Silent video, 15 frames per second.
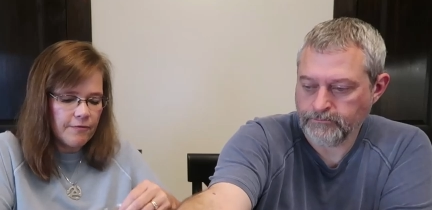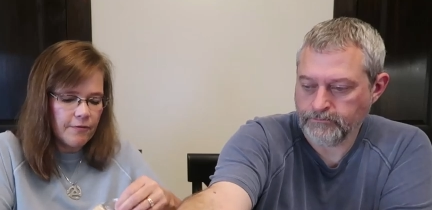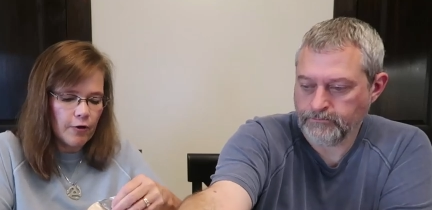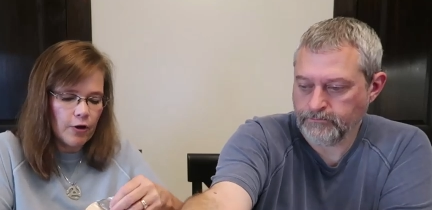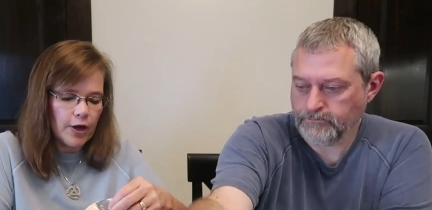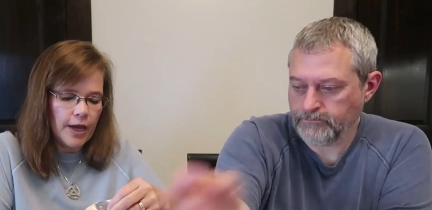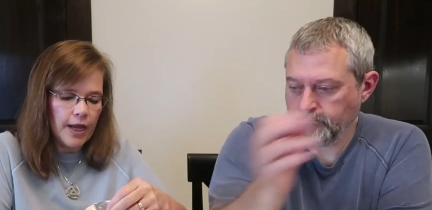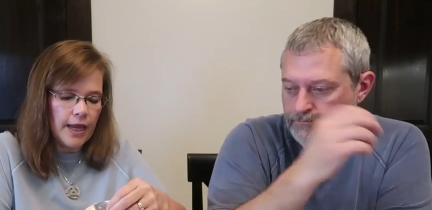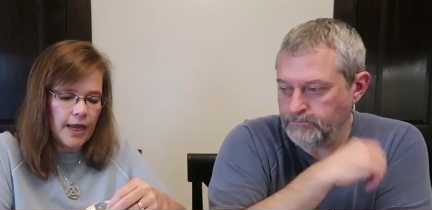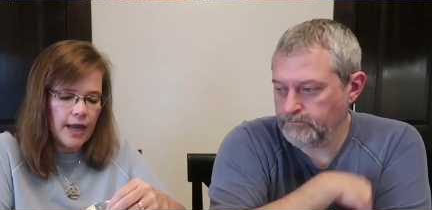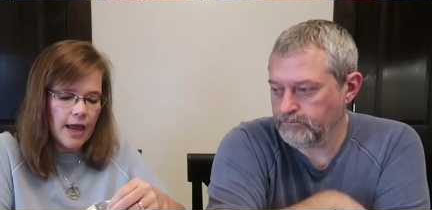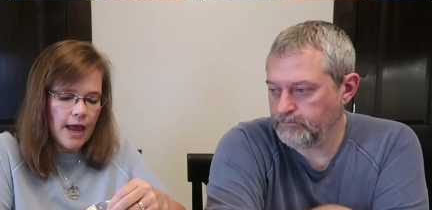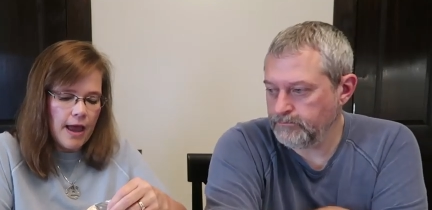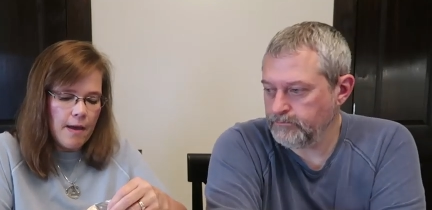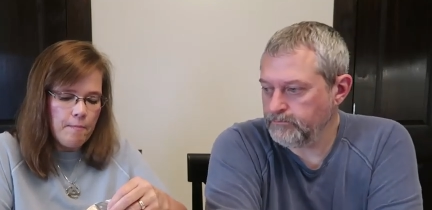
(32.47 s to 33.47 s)

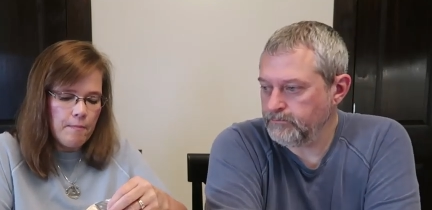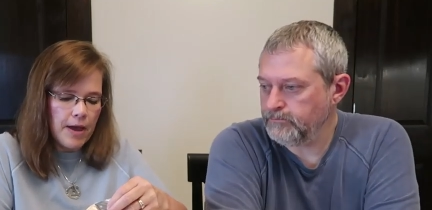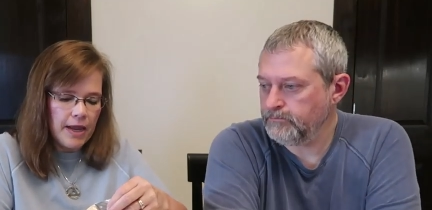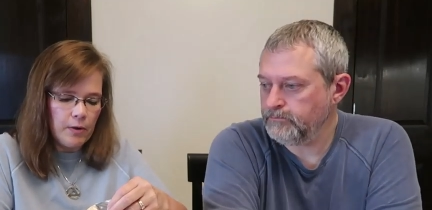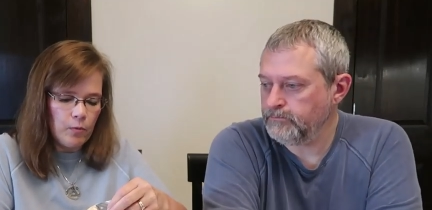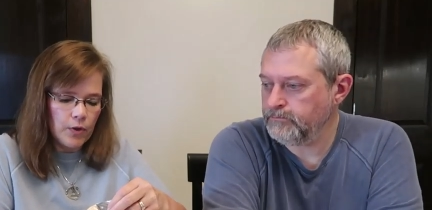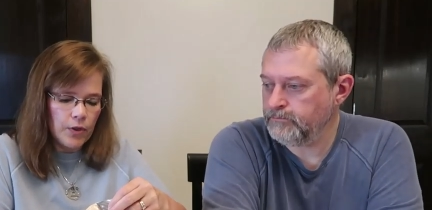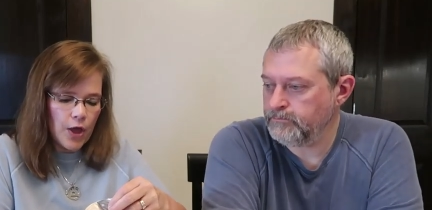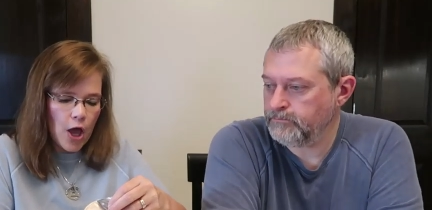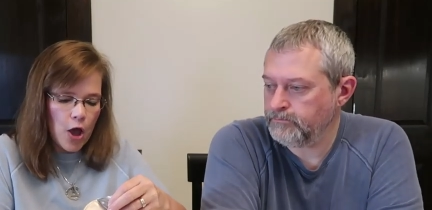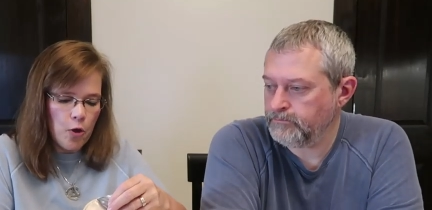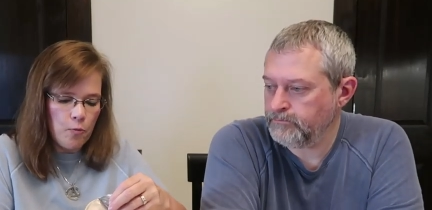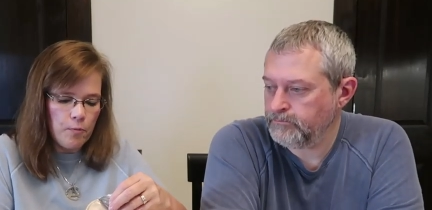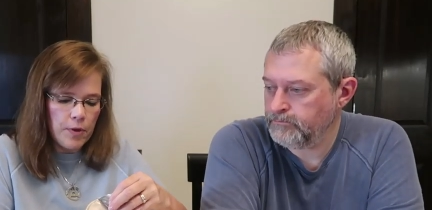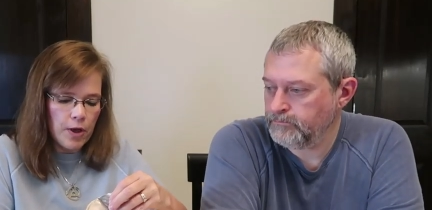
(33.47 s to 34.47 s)
Speaker 1: free, made with
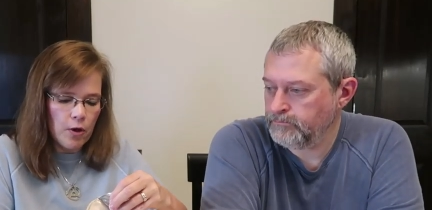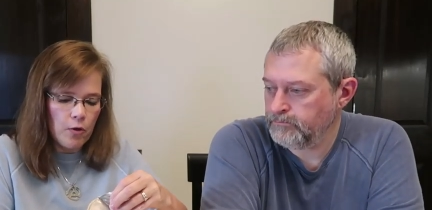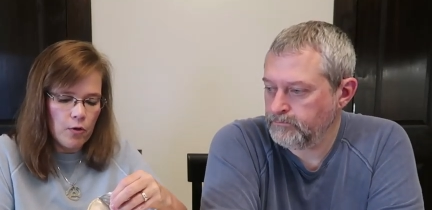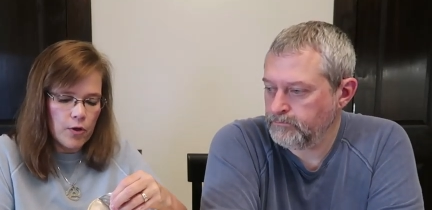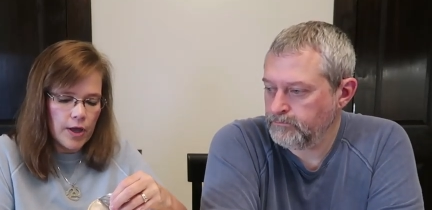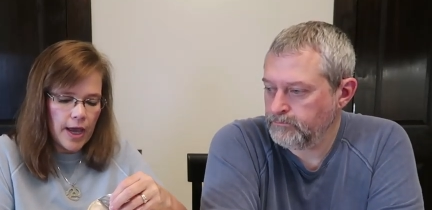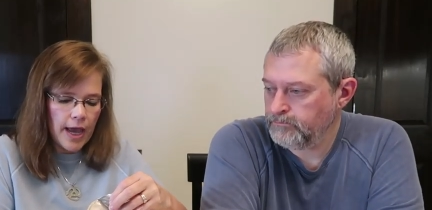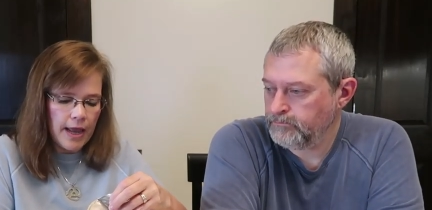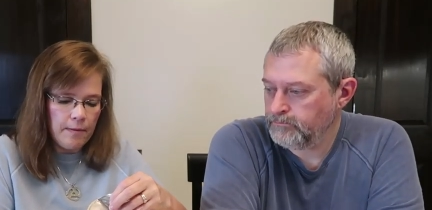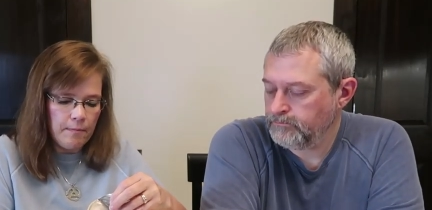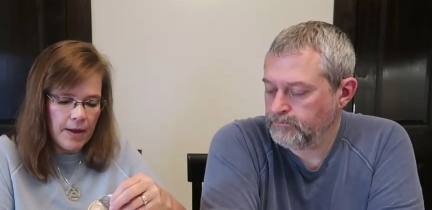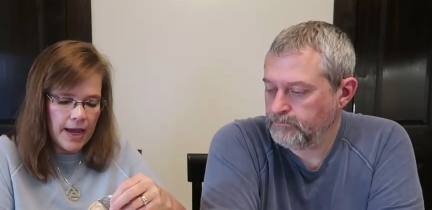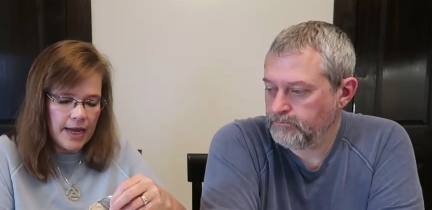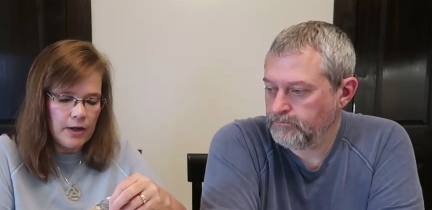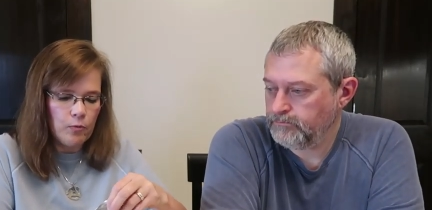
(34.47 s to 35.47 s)
oat milk,
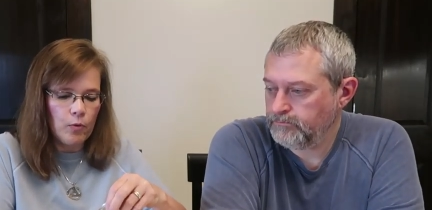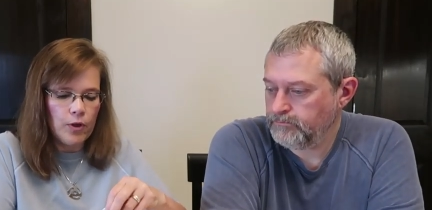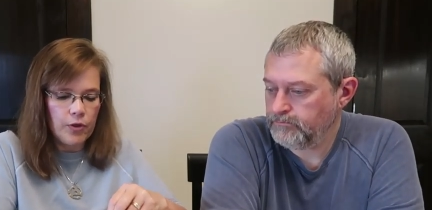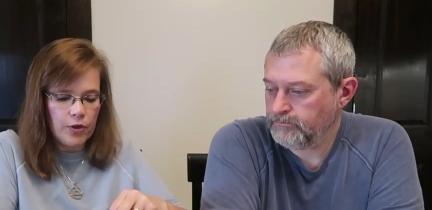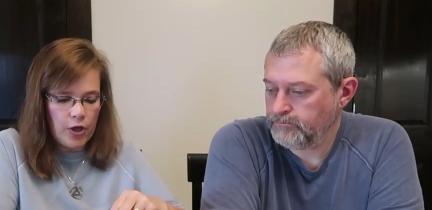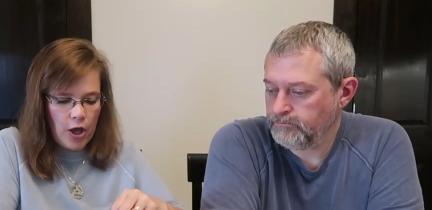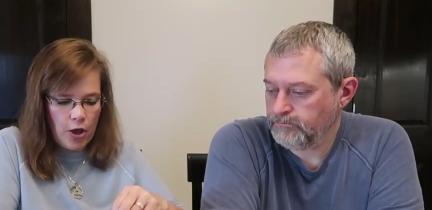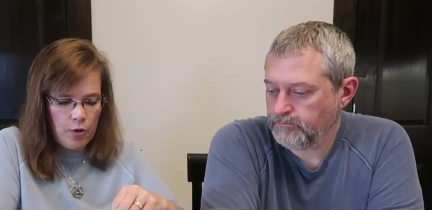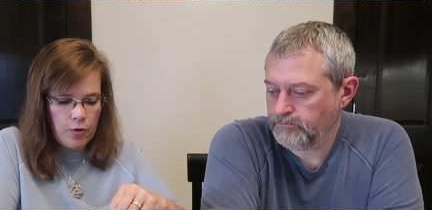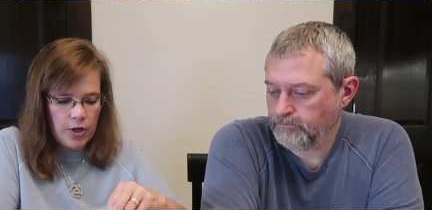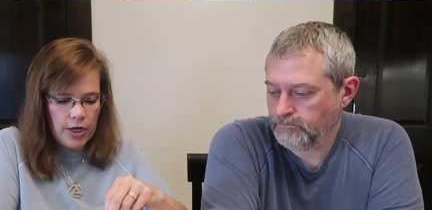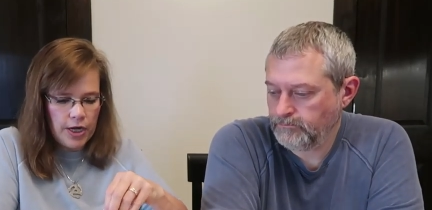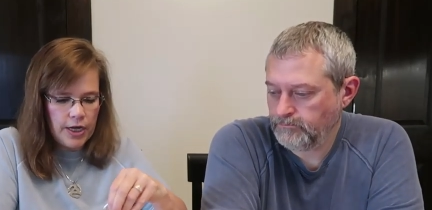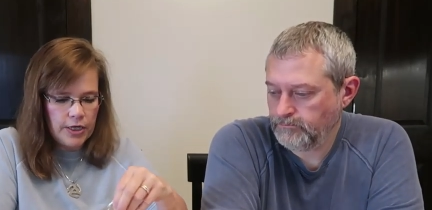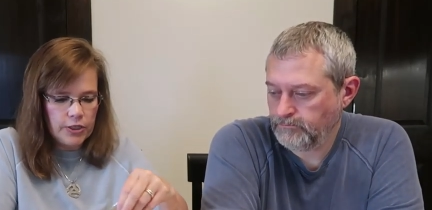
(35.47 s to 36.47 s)
and made with
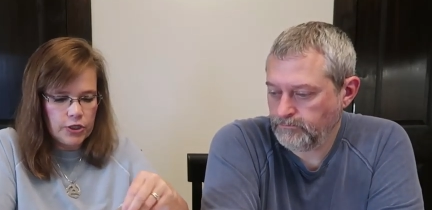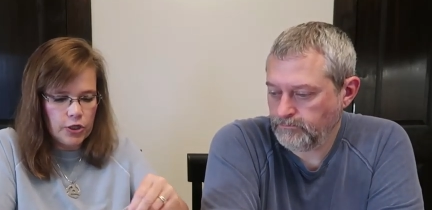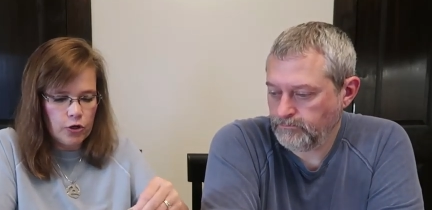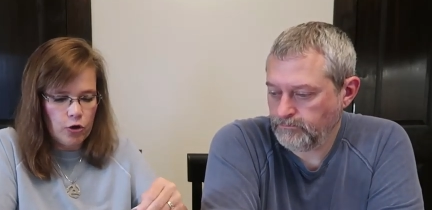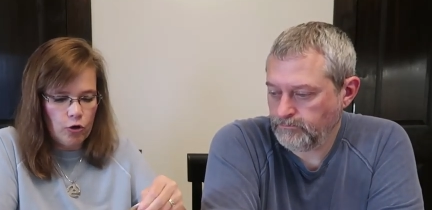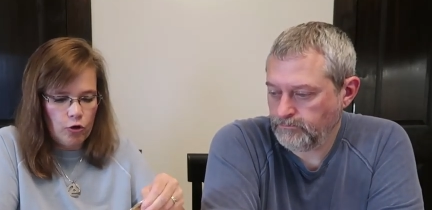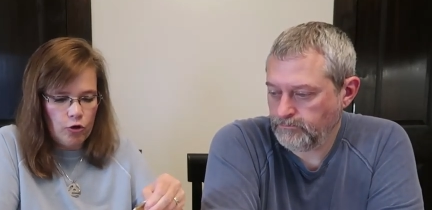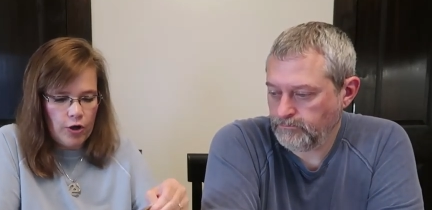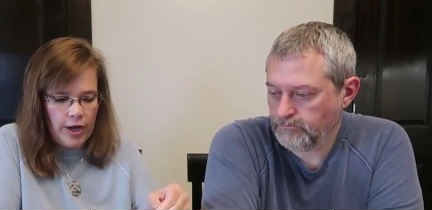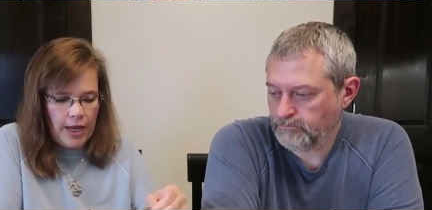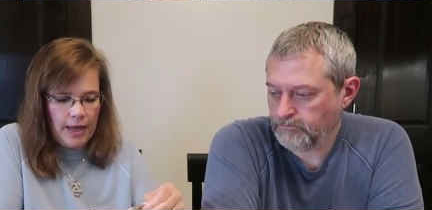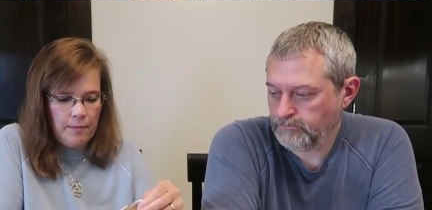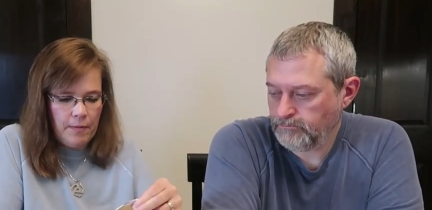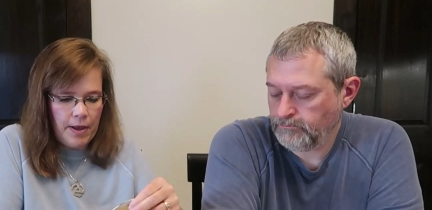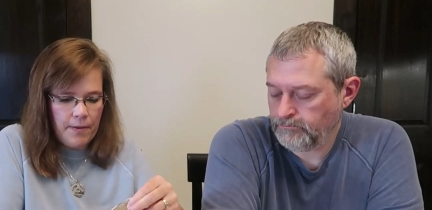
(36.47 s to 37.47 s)
coconut
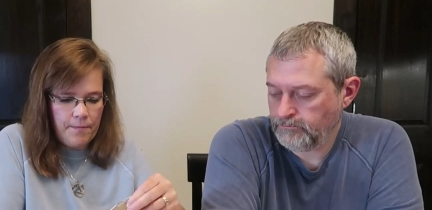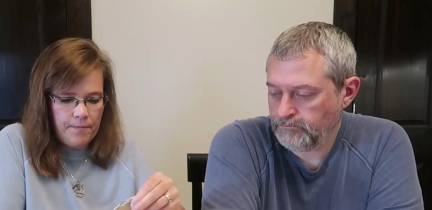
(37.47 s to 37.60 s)
cream.